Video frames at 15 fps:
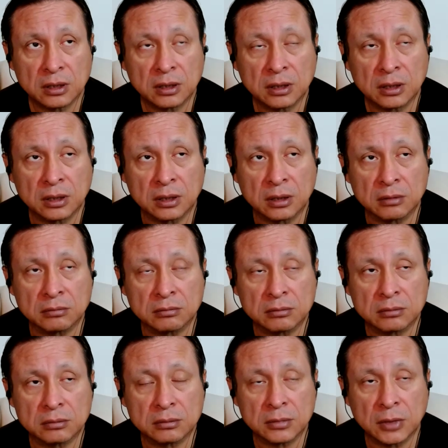Um,
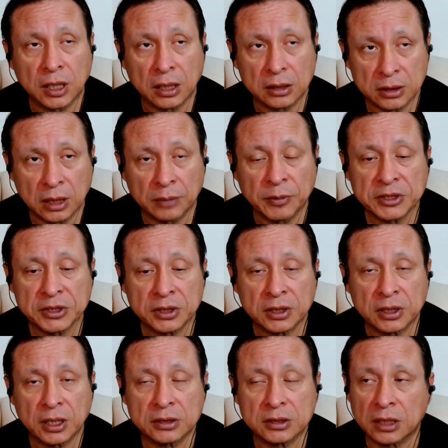did I mention the
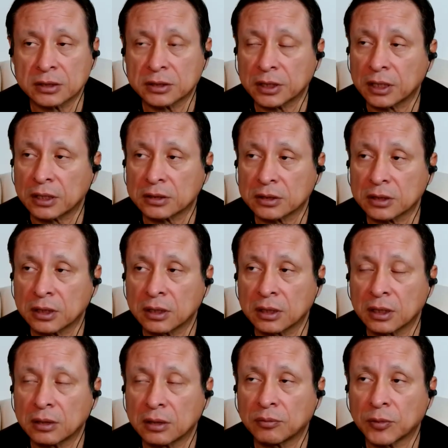Gain Science? Yes.
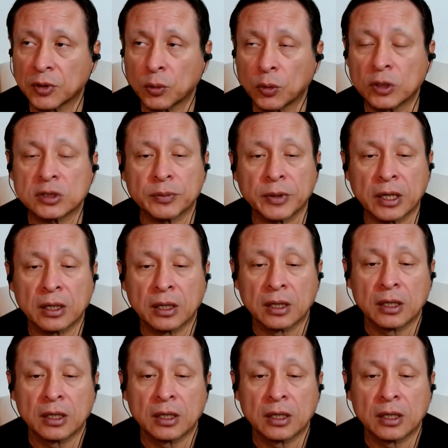The Will to Power.